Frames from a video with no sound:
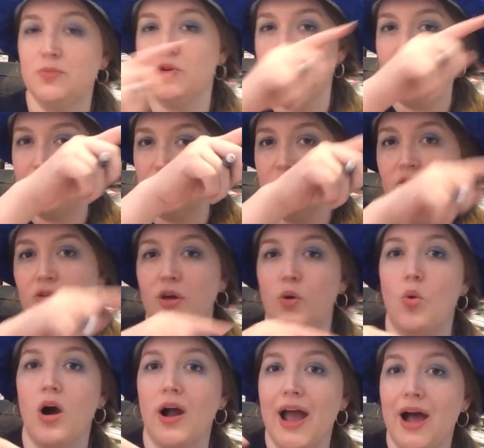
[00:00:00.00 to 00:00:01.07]
but you have to literally
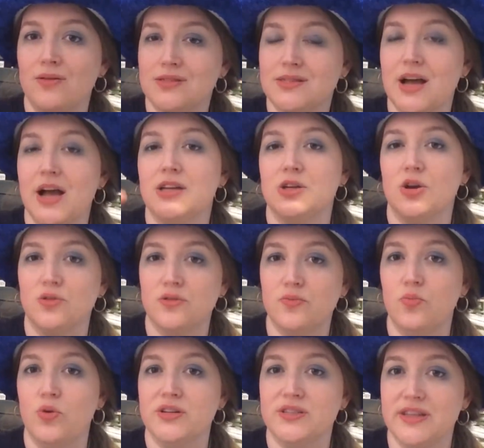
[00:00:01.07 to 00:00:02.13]
walk outside to go
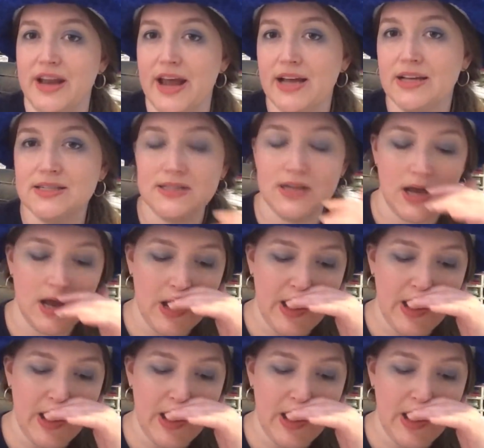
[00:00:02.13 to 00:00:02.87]
one to the next.